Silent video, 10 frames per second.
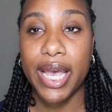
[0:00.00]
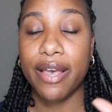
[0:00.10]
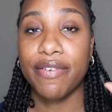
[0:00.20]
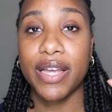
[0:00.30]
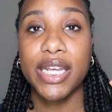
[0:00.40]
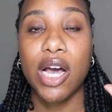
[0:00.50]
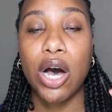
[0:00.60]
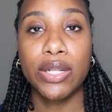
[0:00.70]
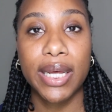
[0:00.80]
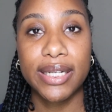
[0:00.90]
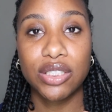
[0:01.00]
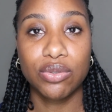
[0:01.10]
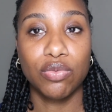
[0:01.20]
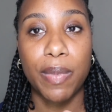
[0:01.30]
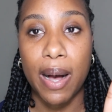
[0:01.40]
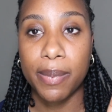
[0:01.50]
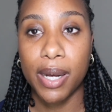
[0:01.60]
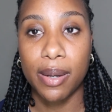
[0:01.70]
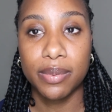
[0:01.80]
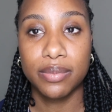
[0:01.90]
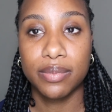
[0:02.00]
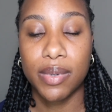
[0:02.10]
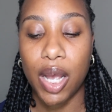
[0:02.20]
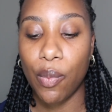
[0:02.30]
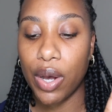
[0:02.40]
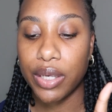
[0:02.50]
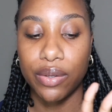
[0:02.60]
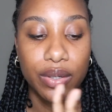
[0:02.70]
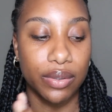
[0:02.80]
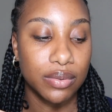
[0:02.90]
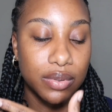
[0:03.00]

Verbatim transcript: if any online school pop up I want you to